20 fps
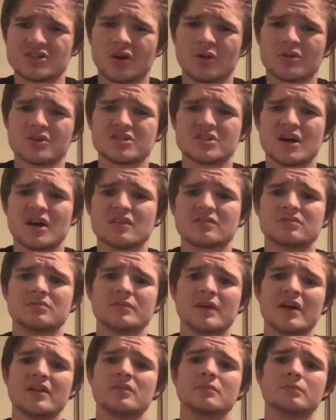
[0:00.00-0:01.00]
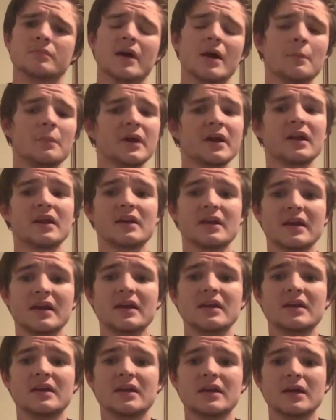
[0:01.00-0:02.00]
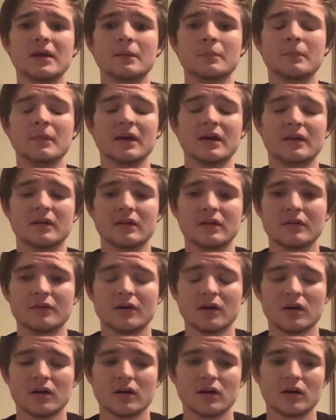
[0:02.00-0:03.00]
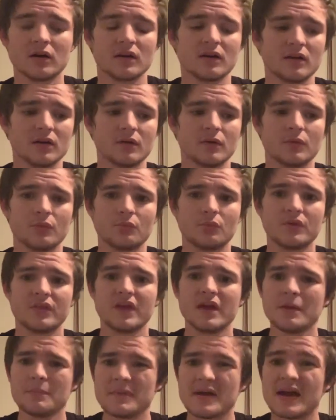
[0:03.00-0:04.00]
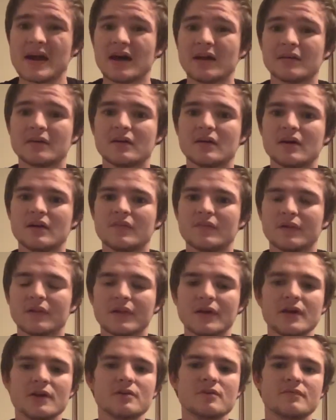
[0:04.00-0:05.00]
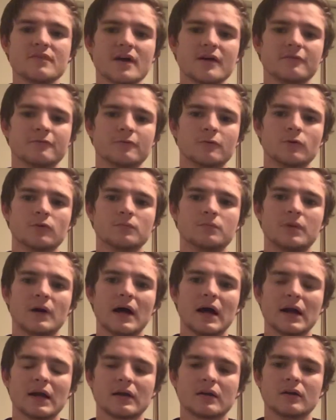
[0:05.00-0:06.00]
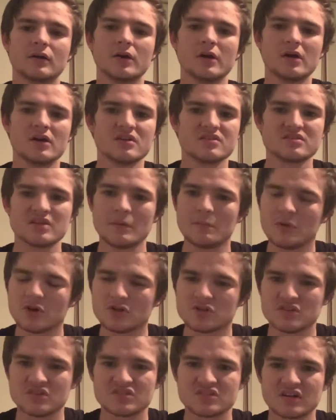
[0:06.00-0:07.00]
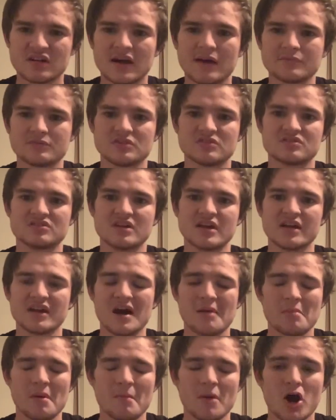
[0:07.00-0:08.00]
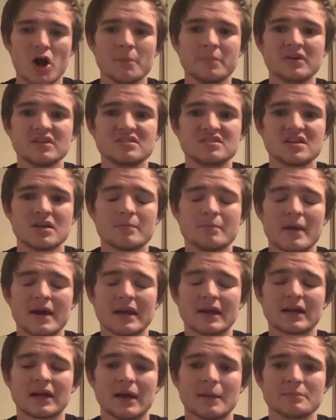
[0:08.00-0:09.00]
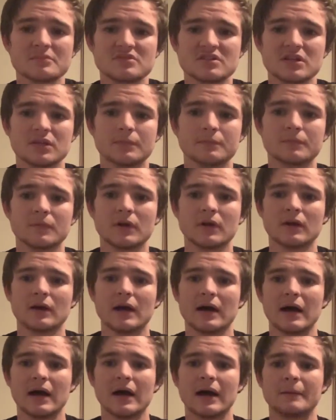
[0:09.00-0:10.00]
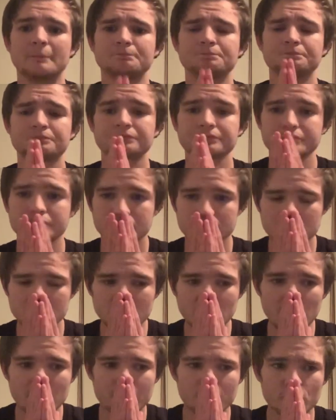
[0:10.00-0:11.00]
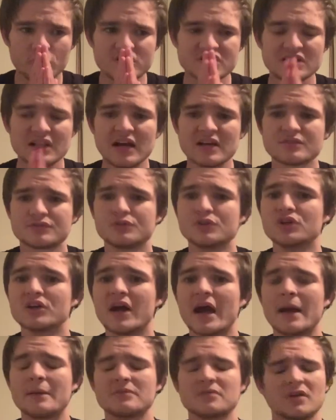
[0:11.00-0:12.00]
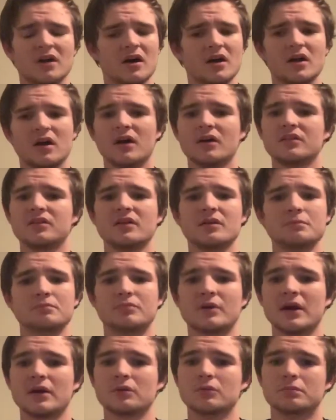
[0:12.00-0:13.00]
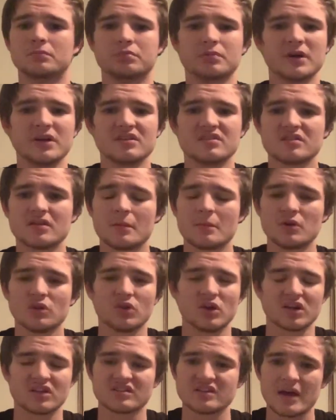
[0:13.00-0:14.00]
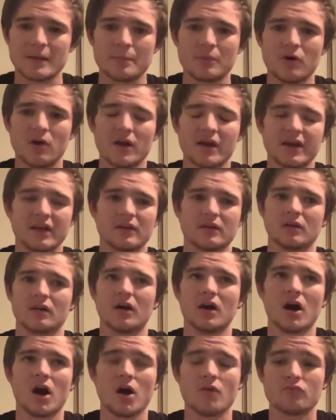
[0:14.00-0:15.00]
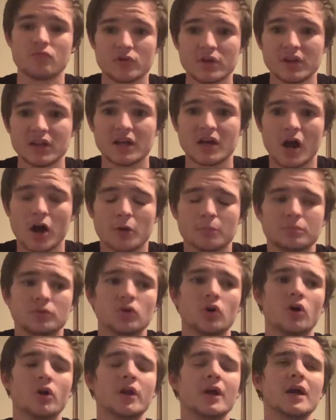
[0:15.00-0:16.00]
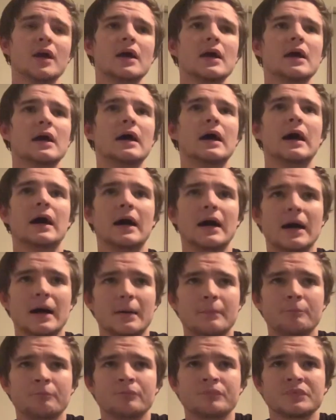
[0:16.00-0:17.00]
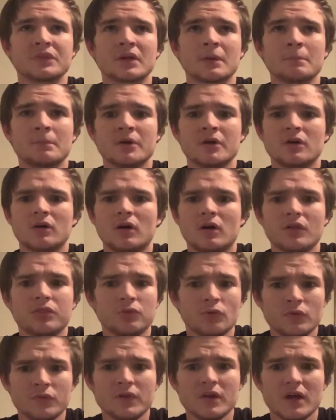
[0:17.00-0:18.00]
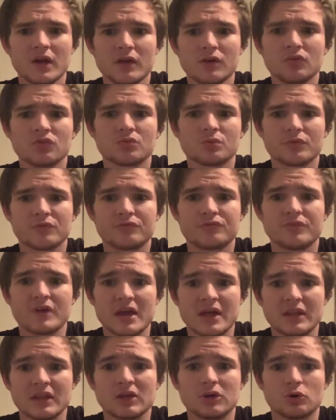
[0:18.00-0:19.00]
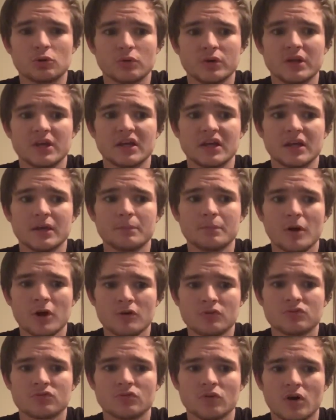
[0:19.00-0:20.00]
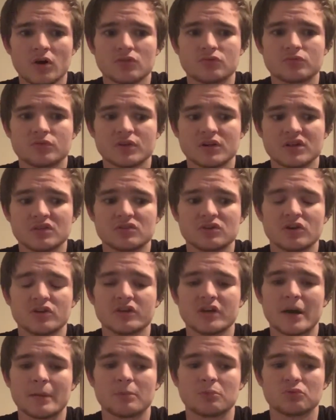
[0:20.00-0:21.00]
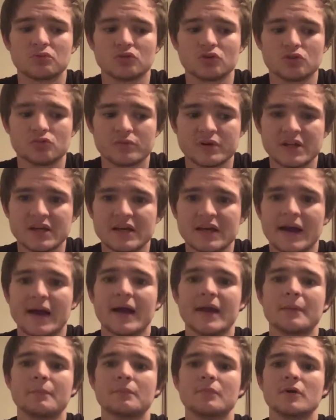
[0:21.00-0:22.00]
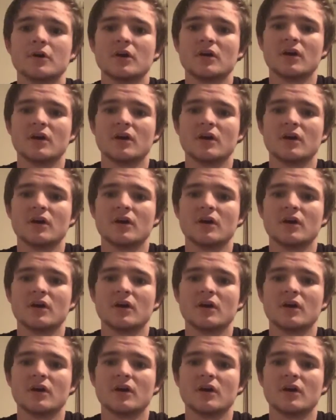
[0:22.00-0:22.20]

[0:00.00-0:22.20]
shoulder charge from Nathan Brown, we're going to need him, and with him out, the leader of our forward pack, someone is going to have to stand up. I'm hoping Tim Manor comes in for his last few games. I think Brad will bring someone like Tepai in, and I really hope not. But I thought the Eels were fairly good here. Both sides really turned up. It was a gritty game.